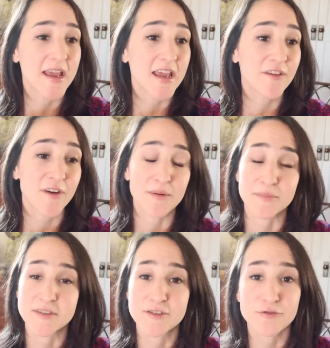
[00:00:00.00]
If
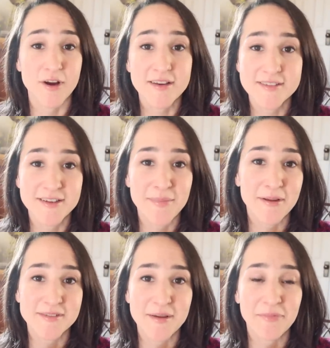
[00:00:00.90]
I'm stressed
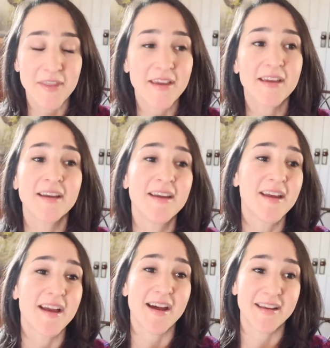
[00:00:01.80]
about something,
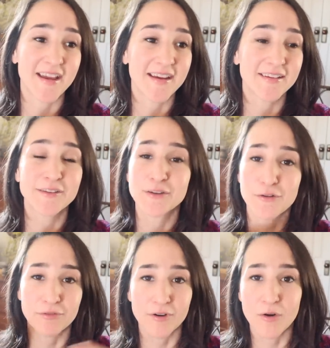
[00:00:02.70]
again,
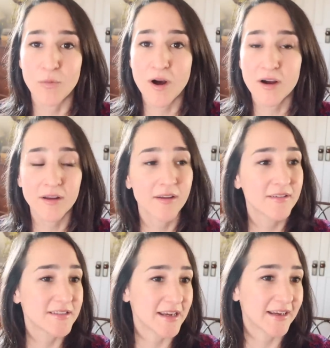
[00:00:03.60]
go for a walk,
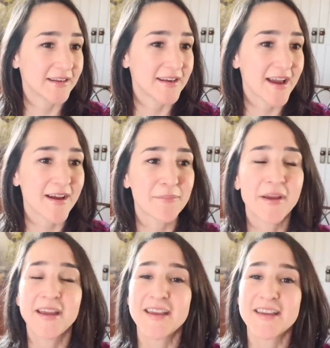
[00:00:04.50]
take a nap,